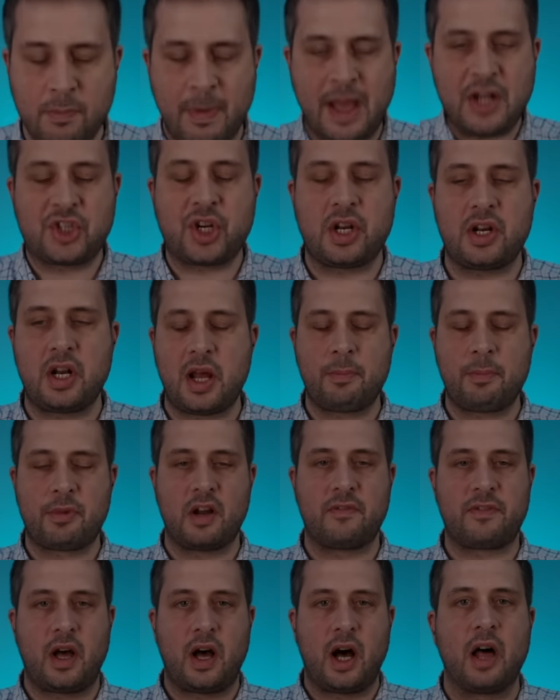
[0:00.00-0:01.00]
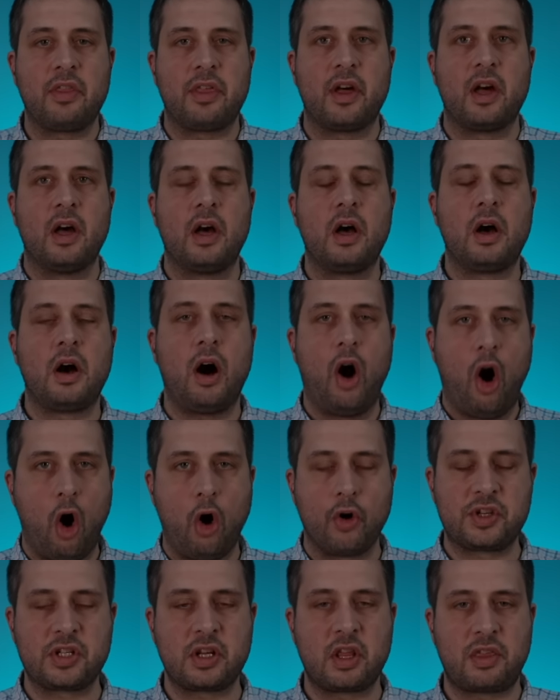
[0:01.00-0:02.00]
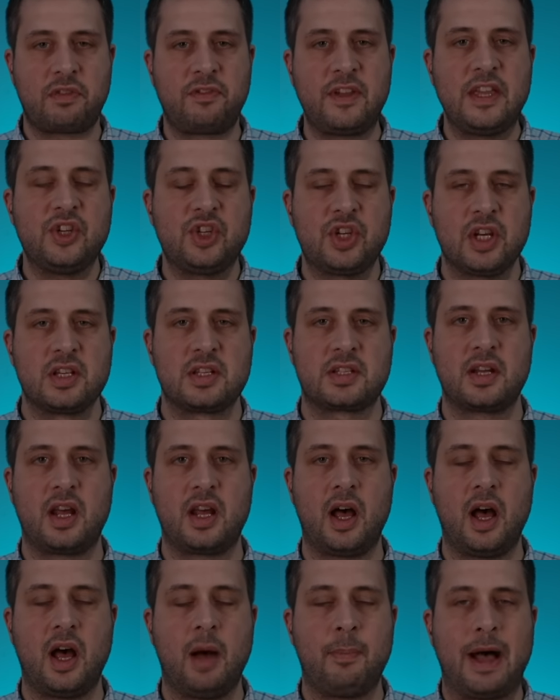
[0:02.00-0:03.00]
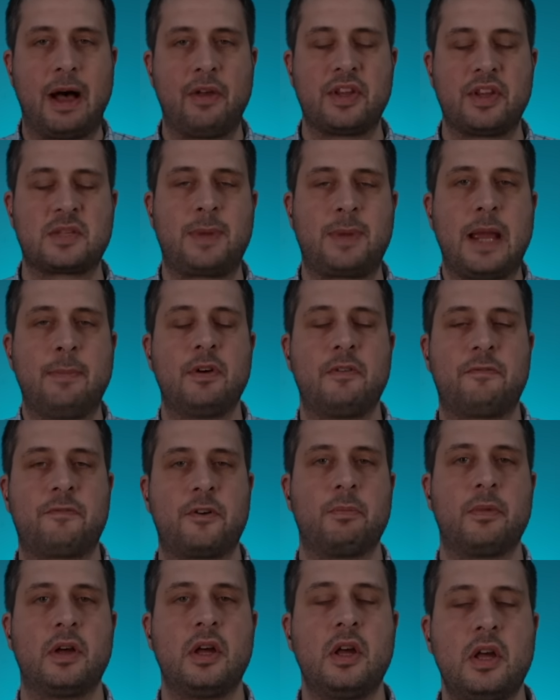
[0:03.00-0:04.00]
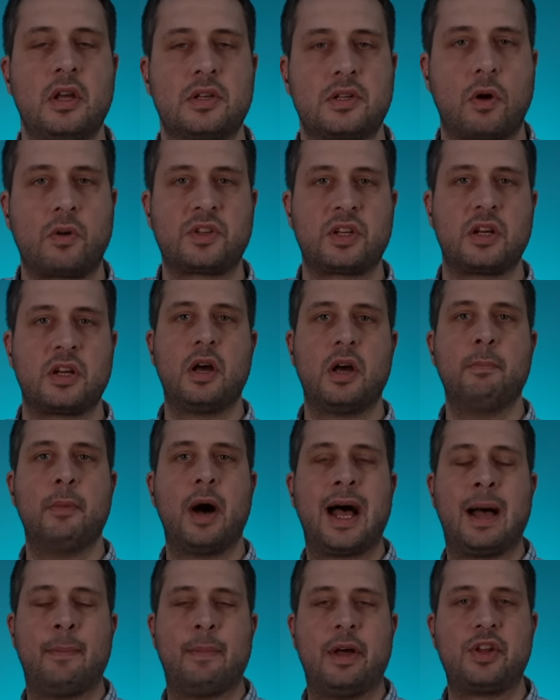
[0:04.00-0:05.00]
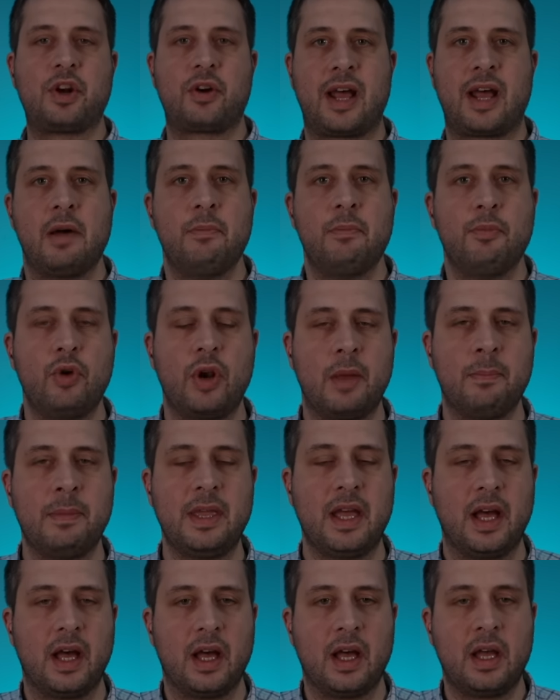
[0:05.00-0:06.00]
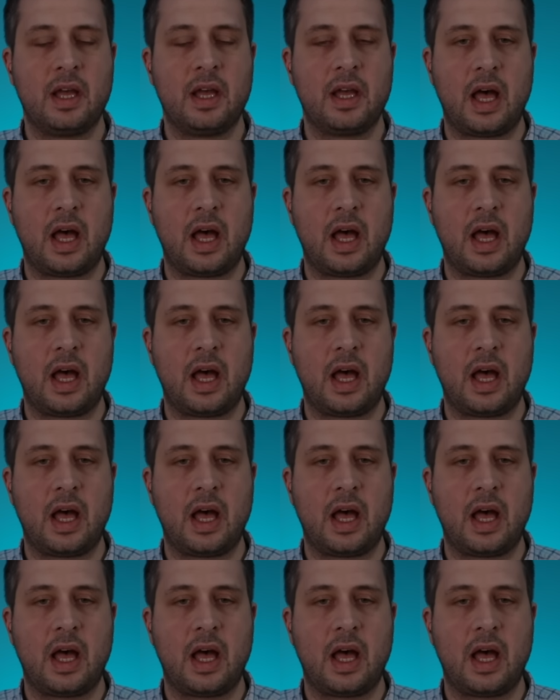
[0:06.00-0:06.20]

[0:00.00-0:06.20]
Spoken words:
You mentioned a number of other odd features about this paper from Dr. Mohammed Rahimul Amir,